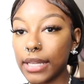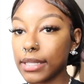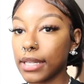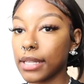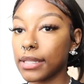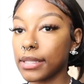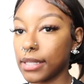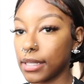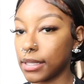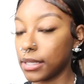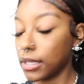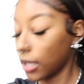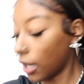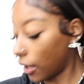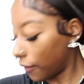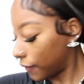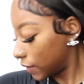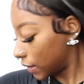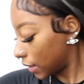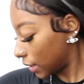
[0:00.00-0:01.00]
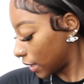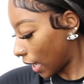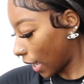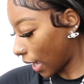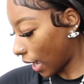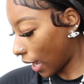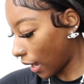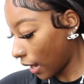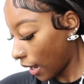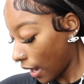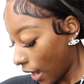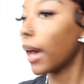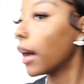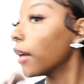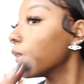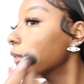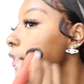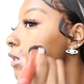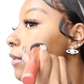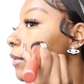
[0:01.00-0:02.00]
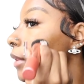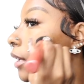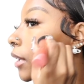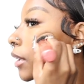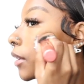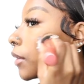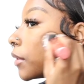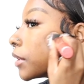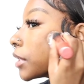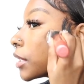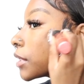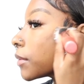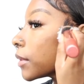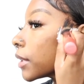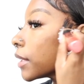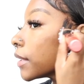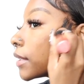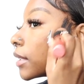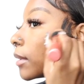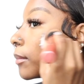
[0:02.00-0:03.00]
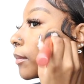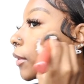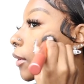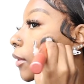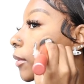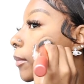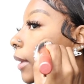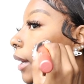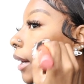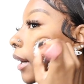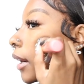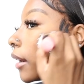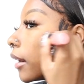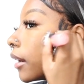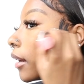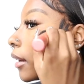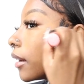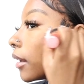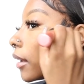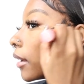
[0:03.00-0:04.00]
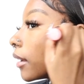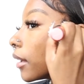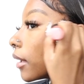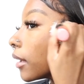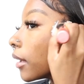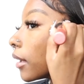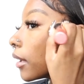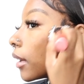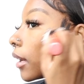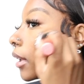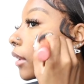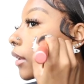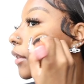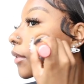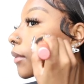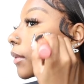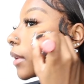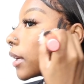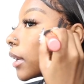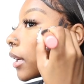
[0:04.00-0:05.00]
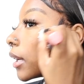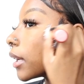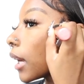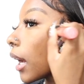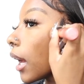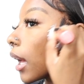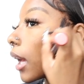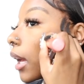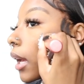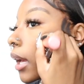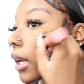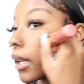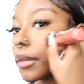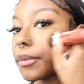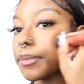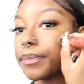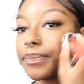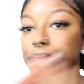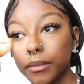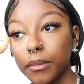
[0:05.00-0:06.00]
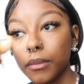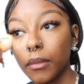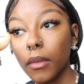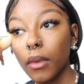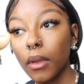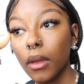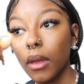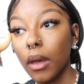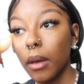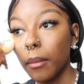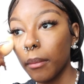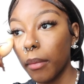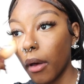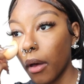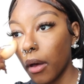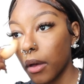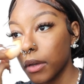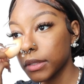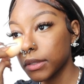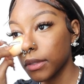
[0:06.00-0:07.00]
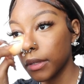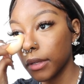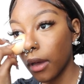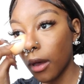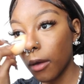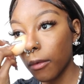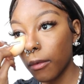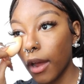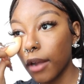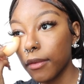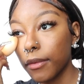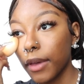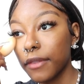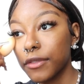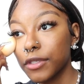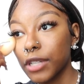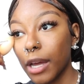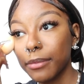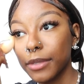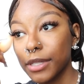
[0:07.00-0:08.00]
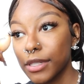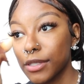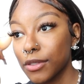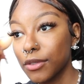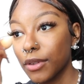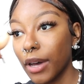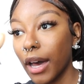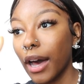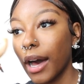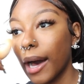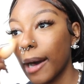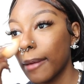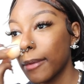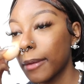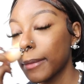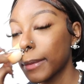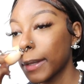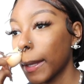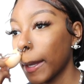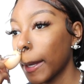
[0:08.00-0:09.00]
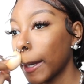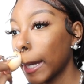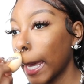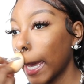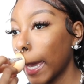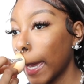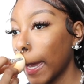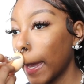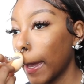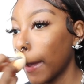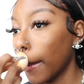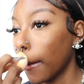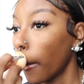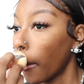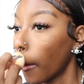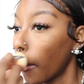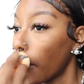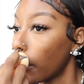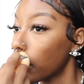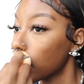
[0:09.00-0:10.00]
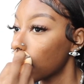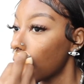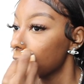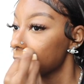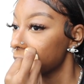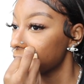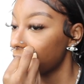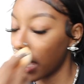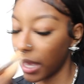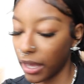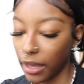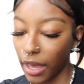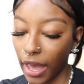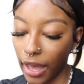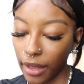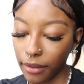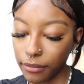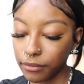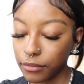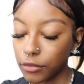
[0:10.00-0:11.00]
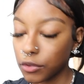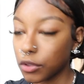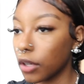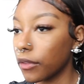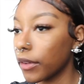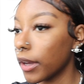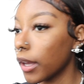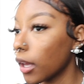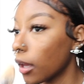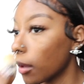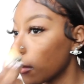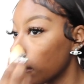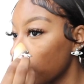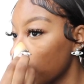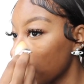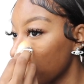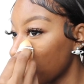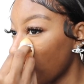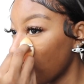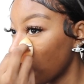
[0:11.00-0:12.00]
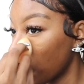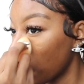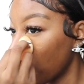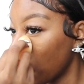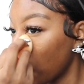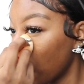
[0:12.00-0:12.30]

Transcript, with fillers: is consisting of today. My outfit's really cute, which is really simple, but it looks really good on. But also, y'all, Rod Wave dropped his new album today. Well, last night at 12 a.m. So